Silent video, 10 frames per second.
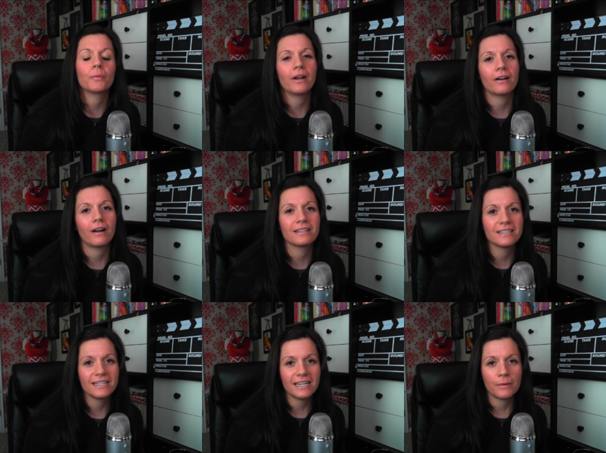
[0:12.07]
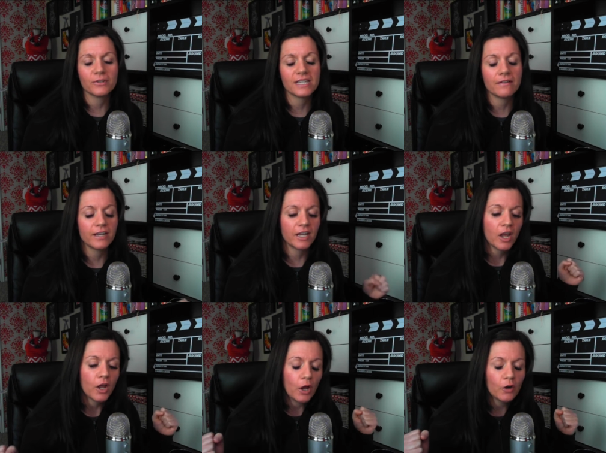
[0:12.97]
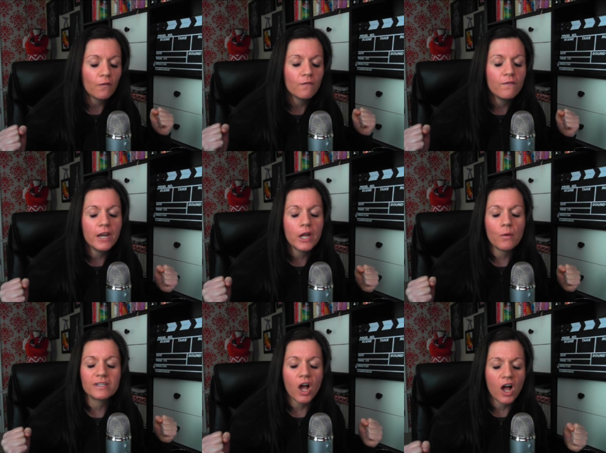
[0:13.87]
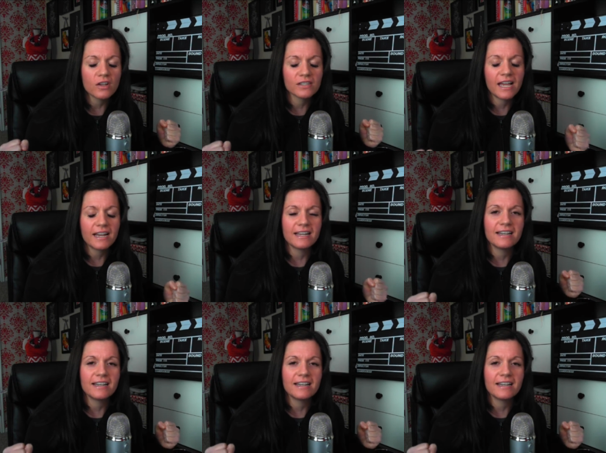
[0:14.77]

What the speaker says: We are on day number 7. Your video is all set,